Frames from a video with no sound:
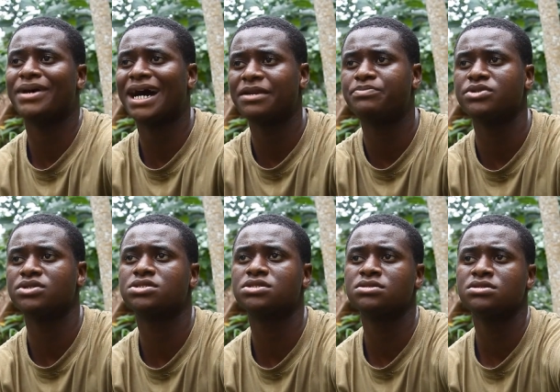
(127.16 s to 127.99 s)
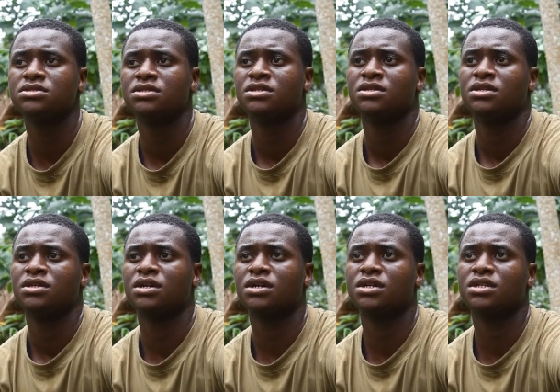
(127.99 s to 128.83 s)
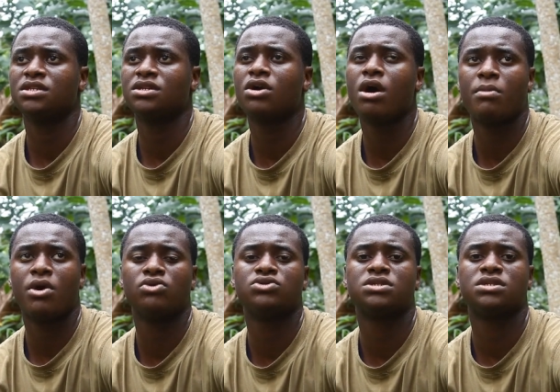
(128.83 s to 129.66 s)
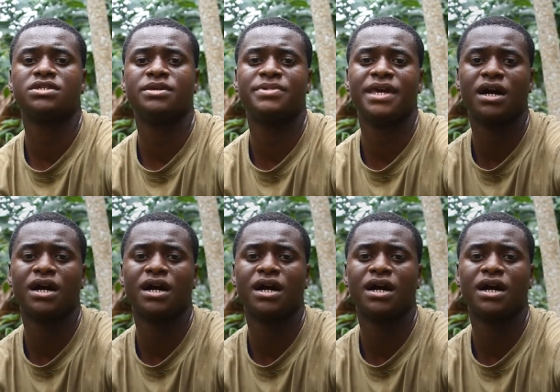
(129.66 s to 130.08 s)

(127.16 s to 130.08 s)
bad person, you could come out to be